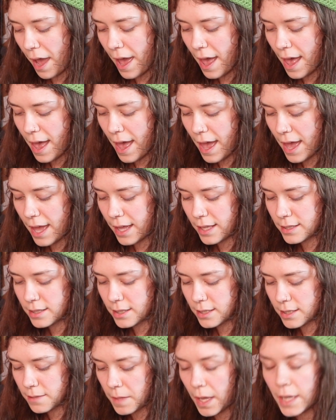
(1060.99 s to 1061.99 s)

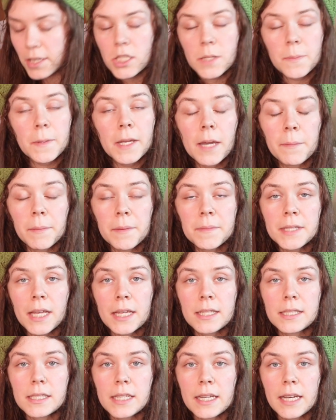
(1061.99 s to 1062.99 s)
and I just become
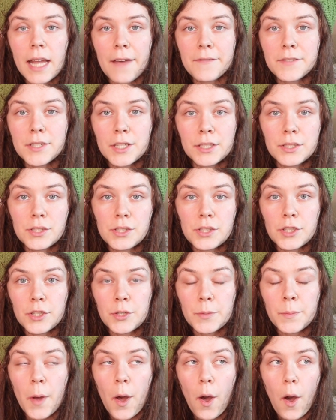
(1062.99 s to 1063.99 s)
obsessed and have to
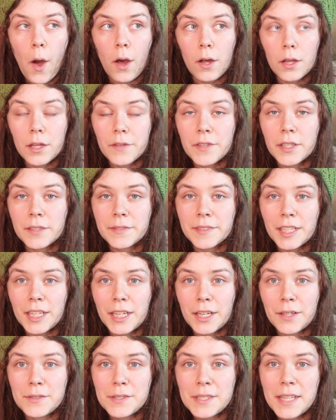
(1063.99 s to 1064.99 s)
consume all of their
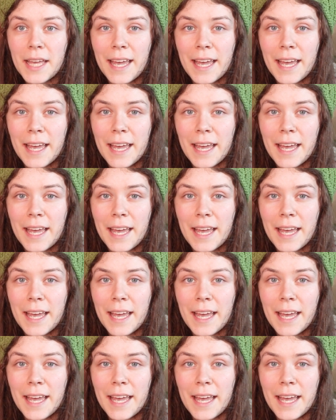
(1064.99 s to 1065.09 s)
videos,